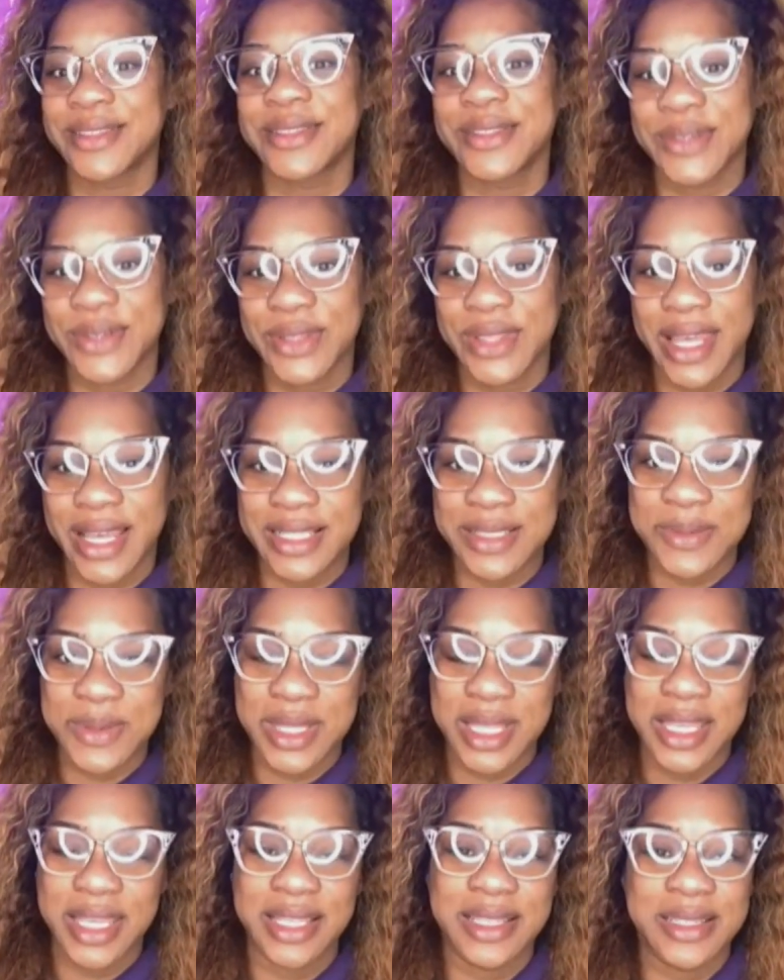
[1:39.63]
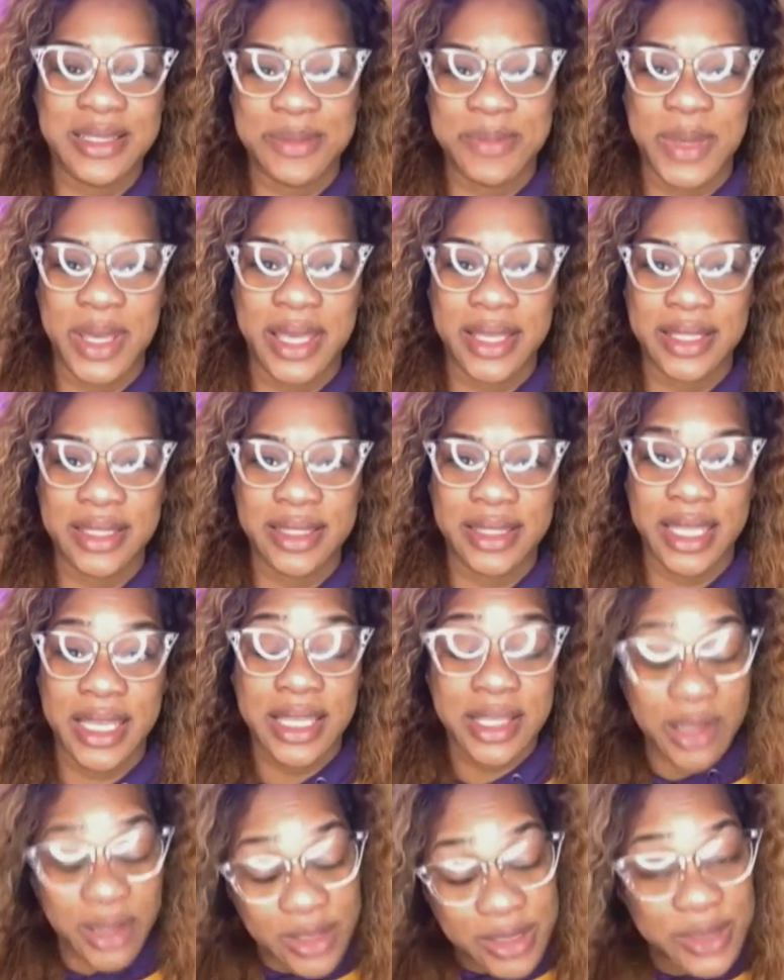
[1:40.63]
So that's what they can expect. They I mean,
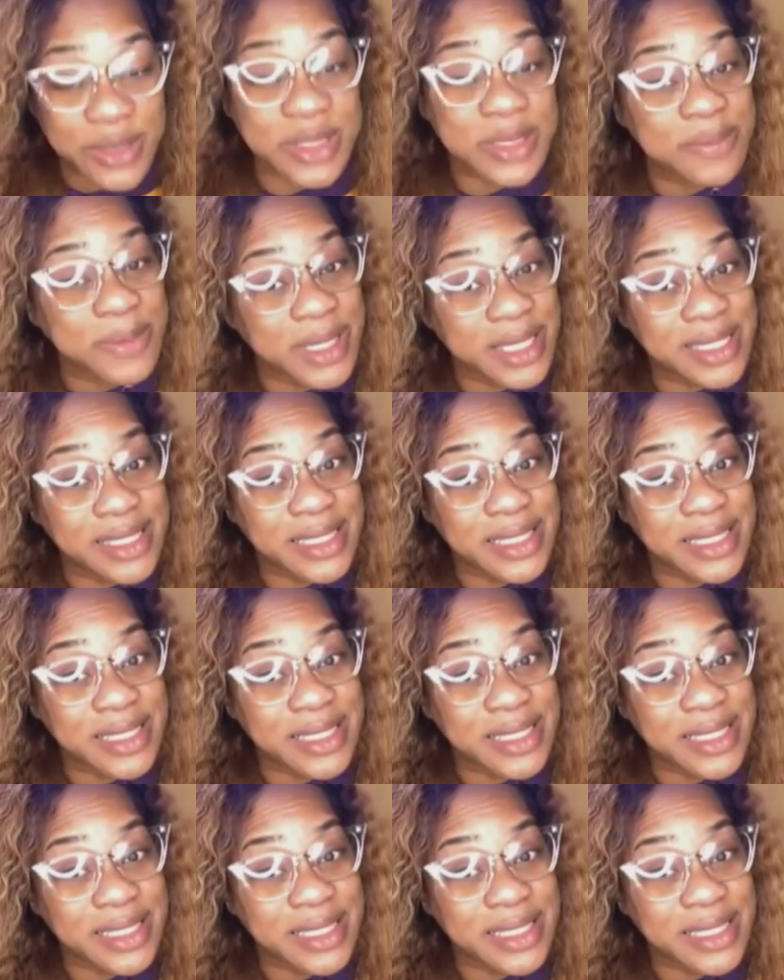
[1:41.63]
can you can't go wrong